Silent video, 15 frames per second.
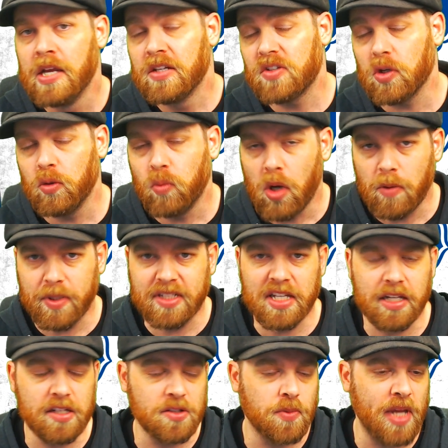So what we
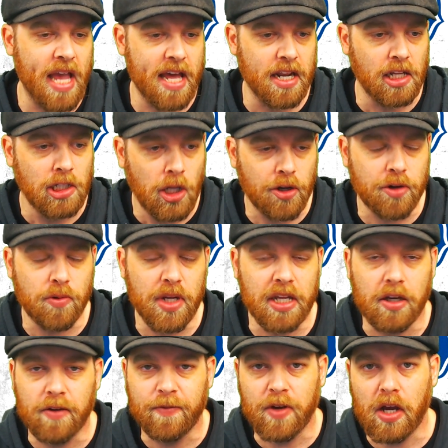did is we had a
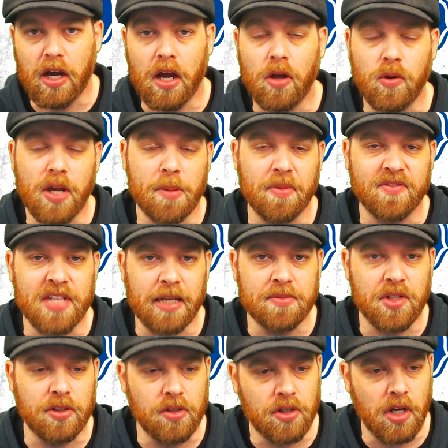lottery of a whole heap of
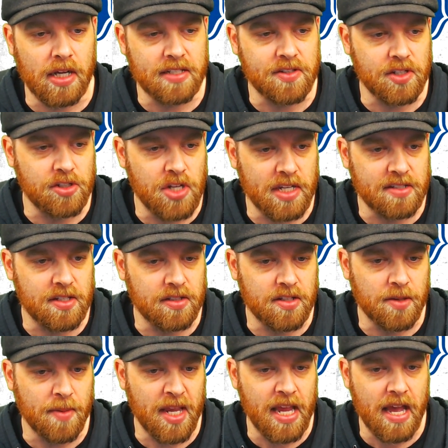teams that you guys suggested
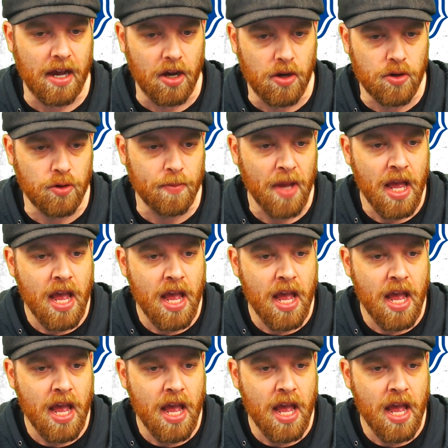to me at home.